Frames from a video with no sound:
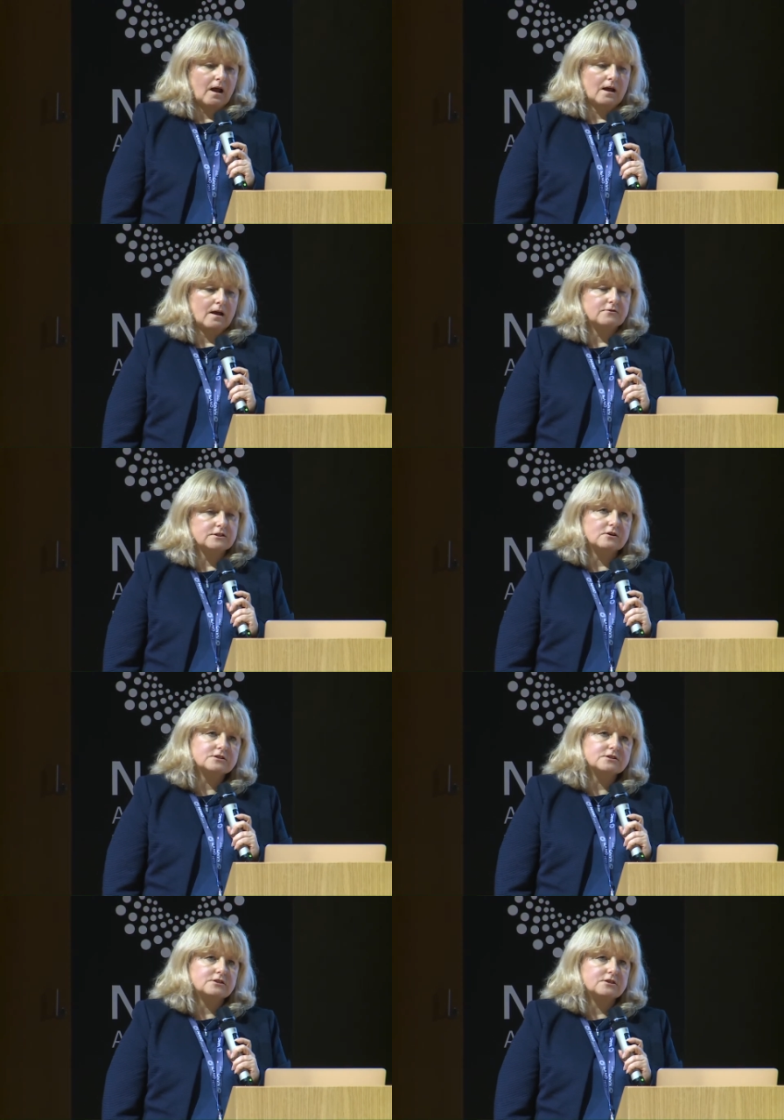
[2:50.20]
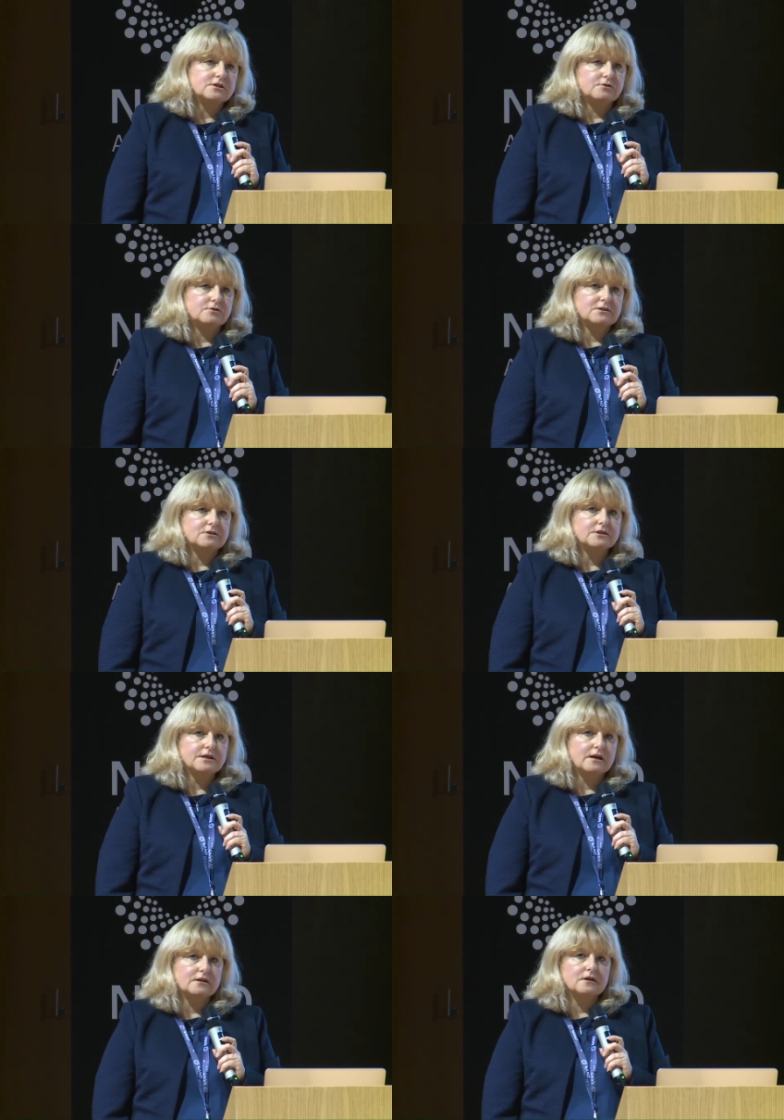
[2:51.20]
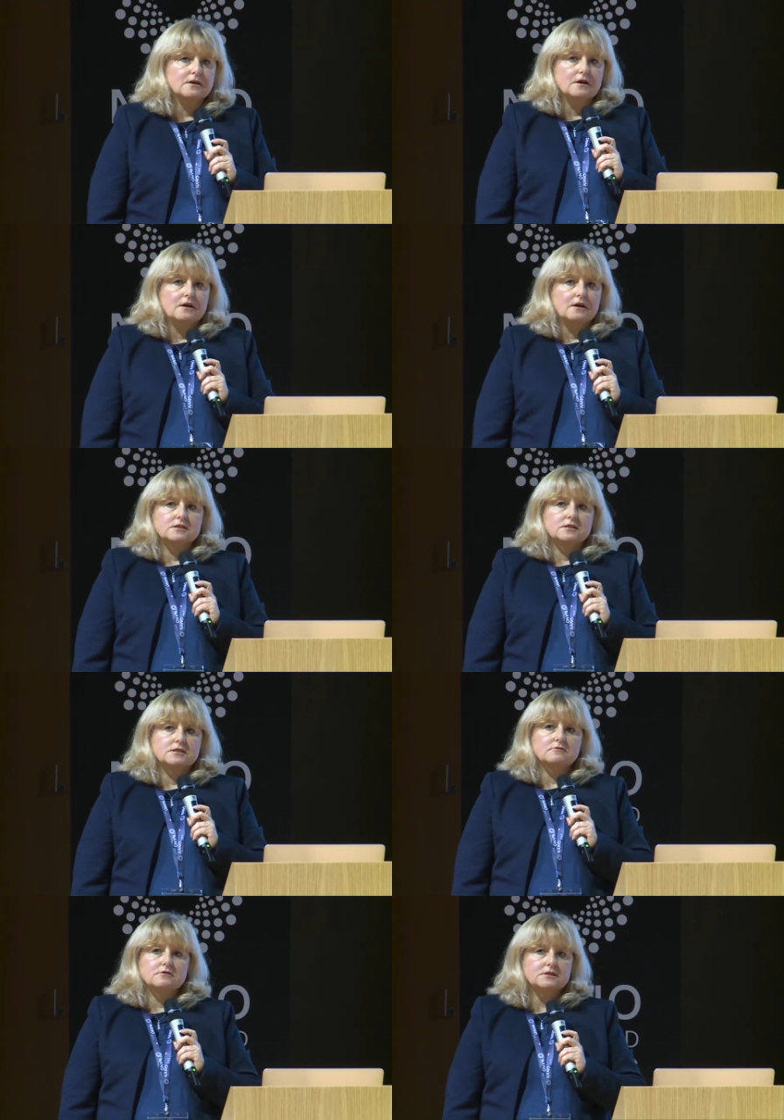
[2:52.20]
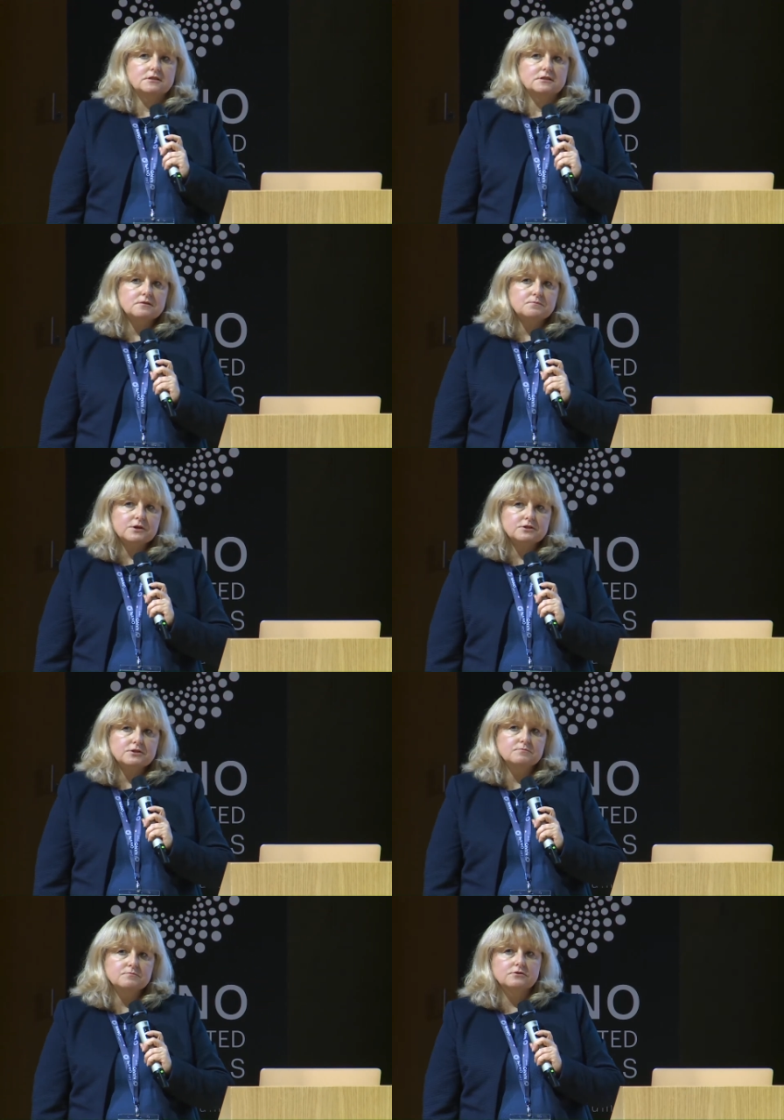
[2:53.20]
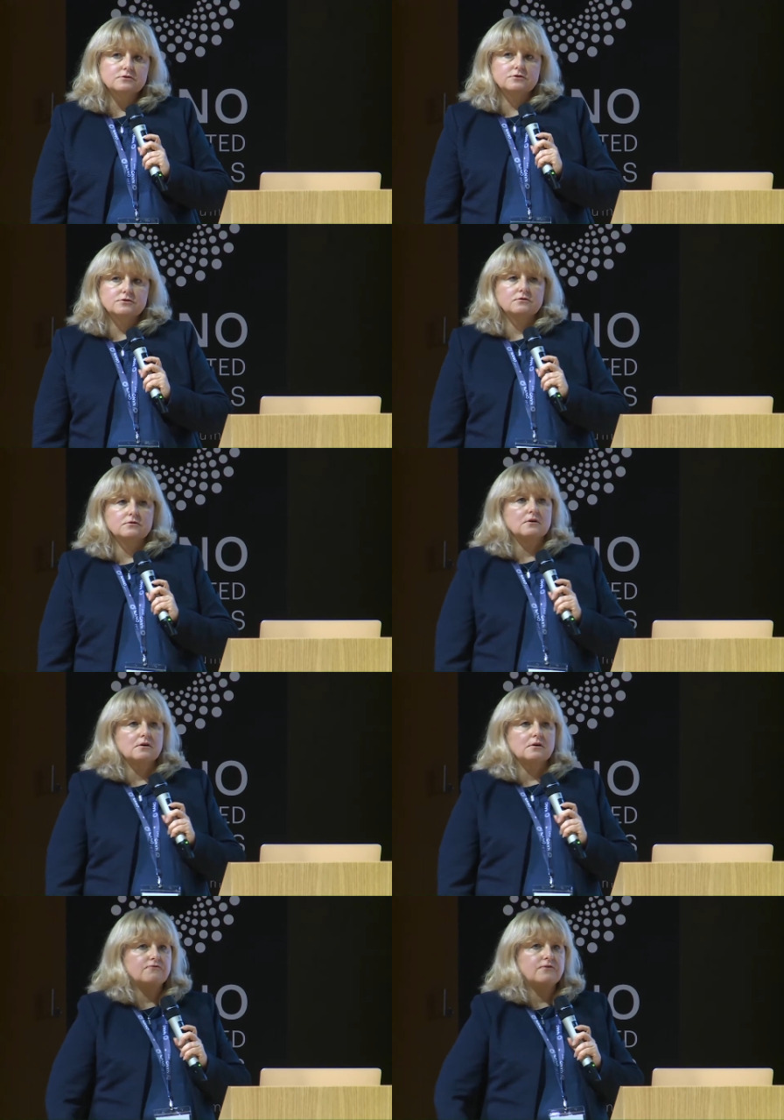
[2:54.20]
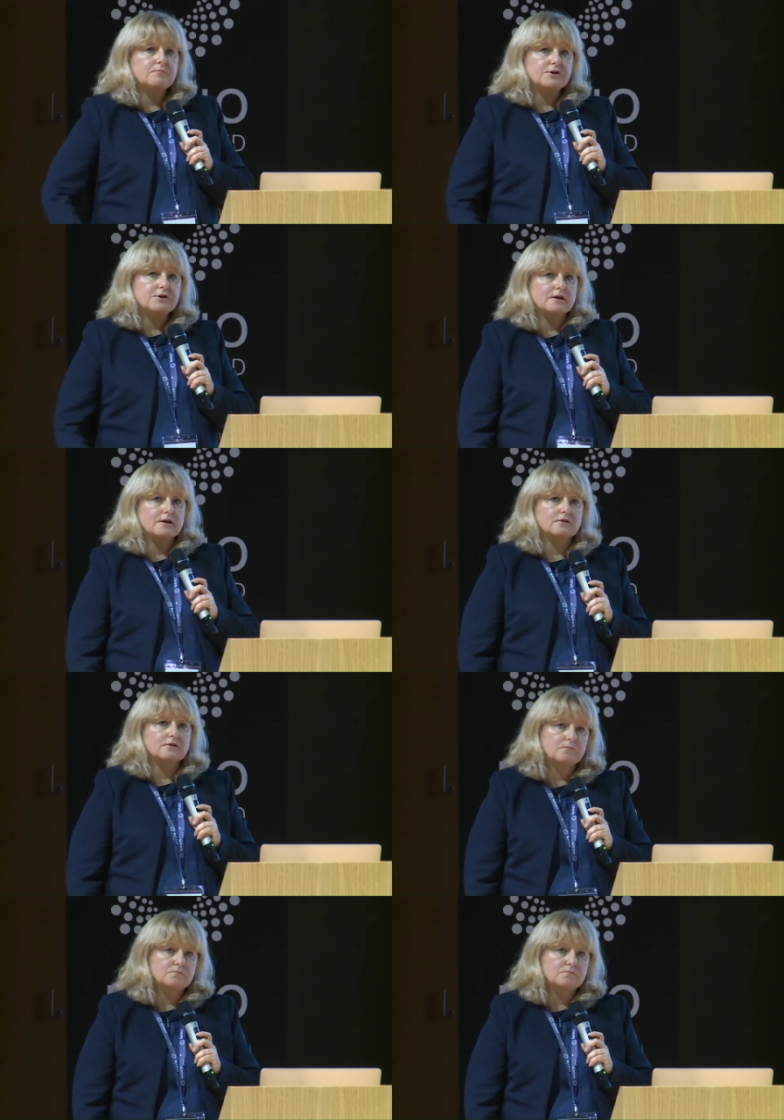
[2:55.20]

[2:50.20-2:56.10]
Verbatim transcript: uh, viscosity of the material. So it is not possible to uh, fabricate